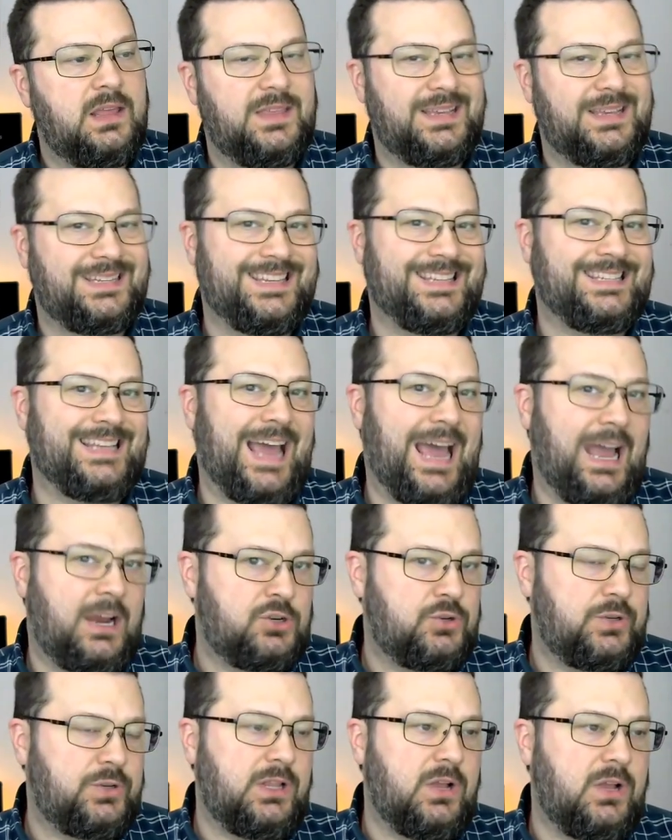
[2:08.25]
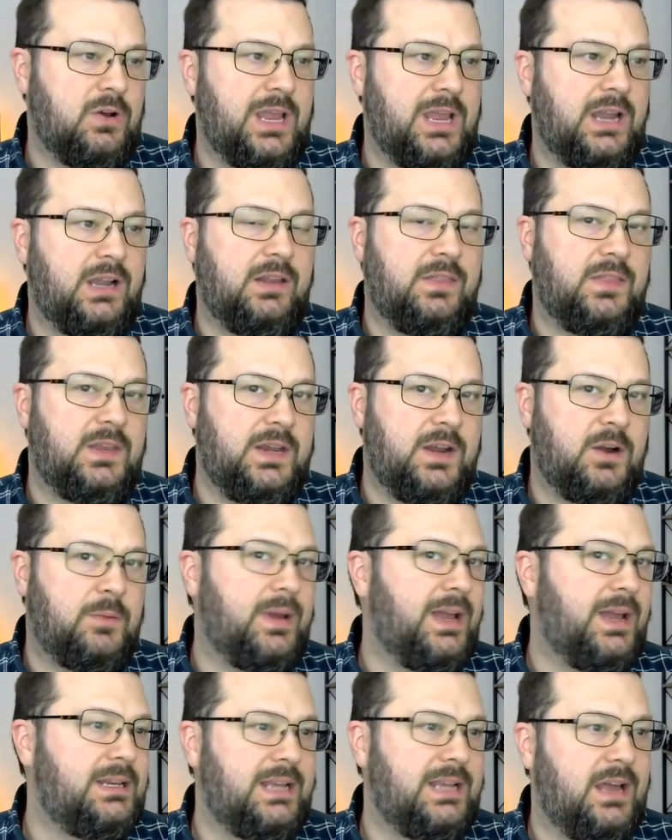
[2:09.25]
This is actually located in the
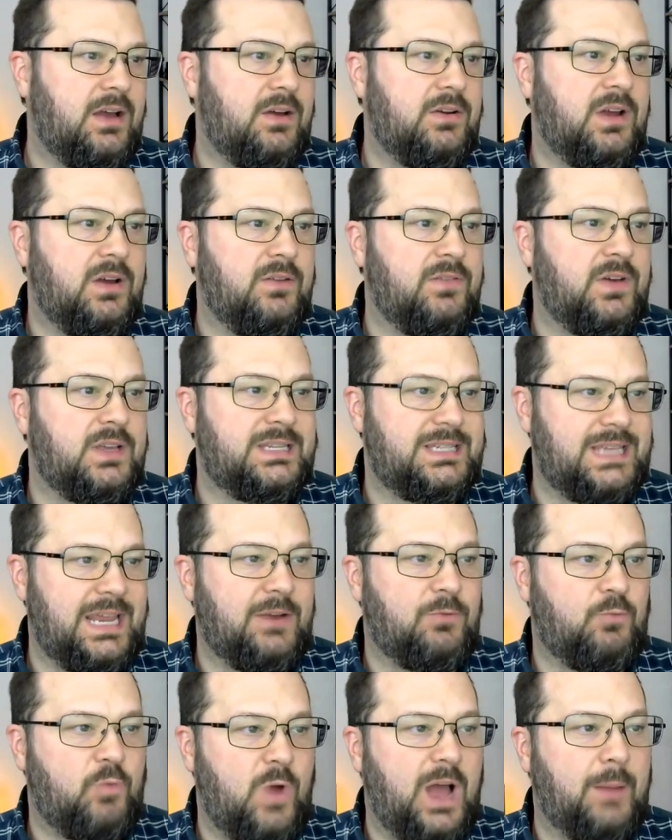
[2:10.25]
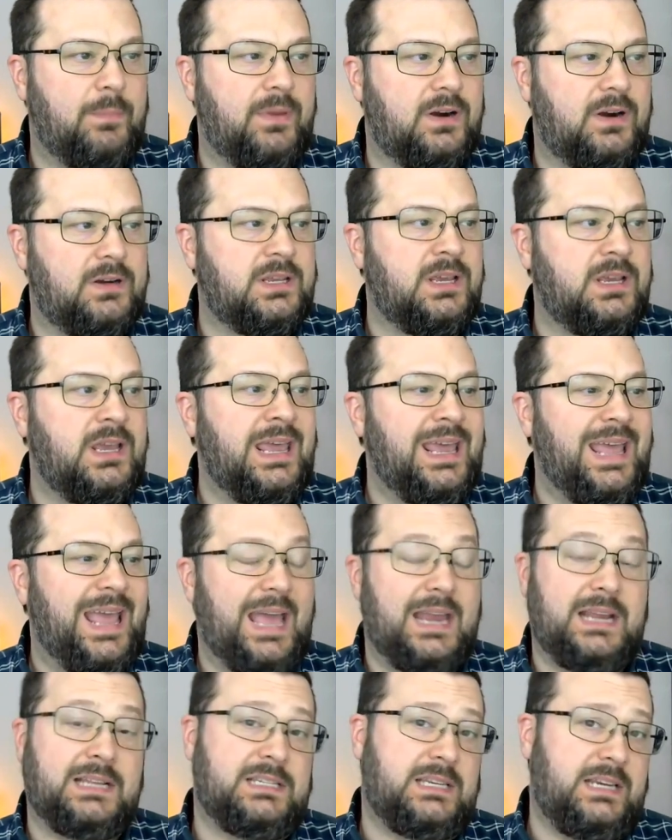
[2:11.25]
nearby town of St. Robert,
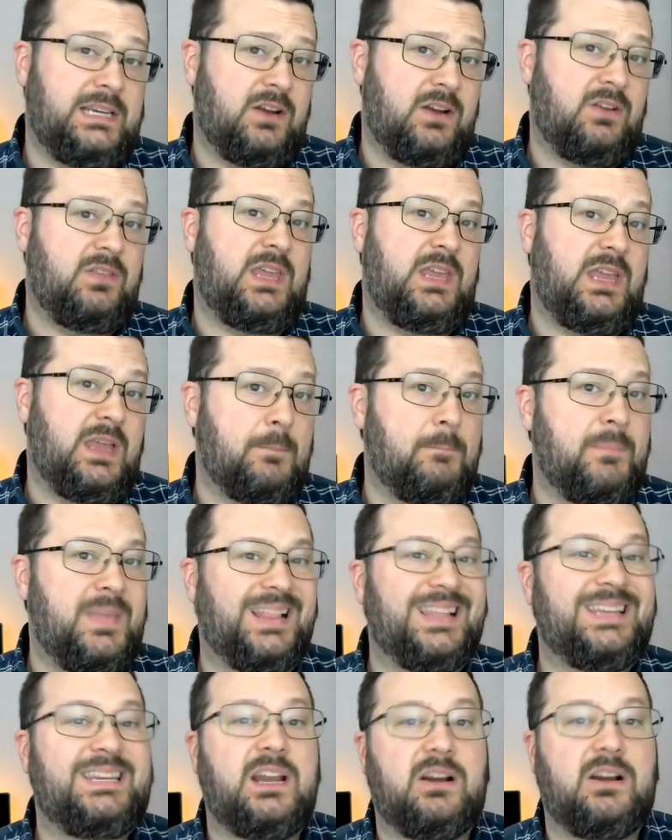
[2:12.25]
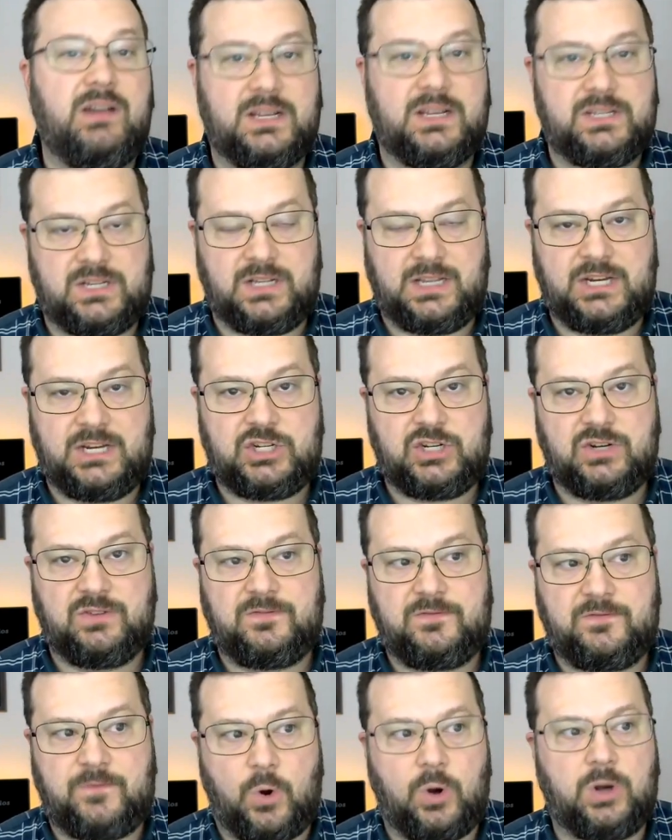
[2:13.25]
and it's near the military installation of
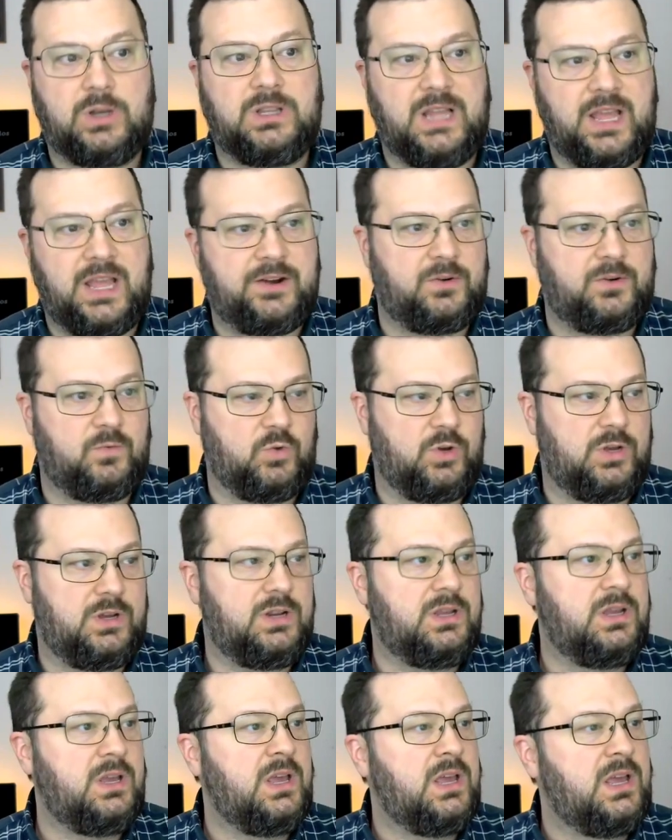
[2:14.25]
Fort Leonard Wood.